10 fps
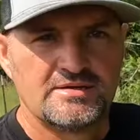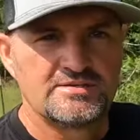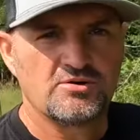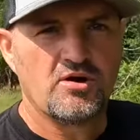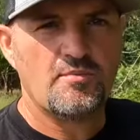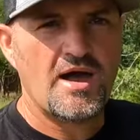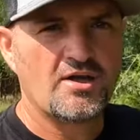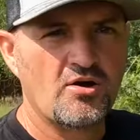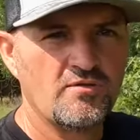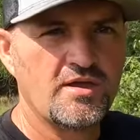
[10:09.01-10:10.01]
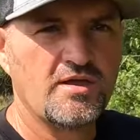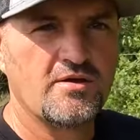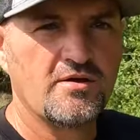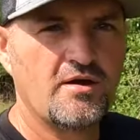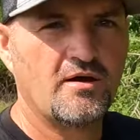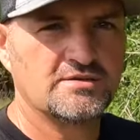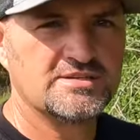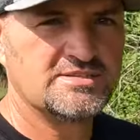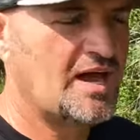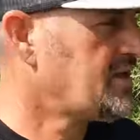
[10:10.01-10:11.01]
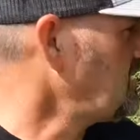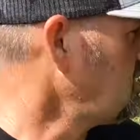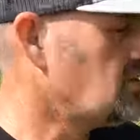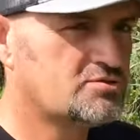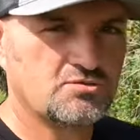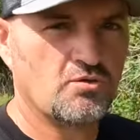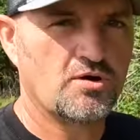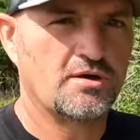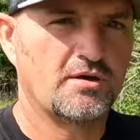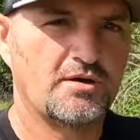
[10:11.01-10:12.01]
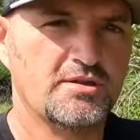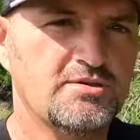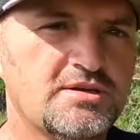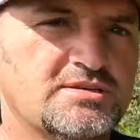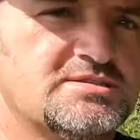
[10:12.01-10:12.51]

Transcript: So I'm back over here on the side the goats are working on and you can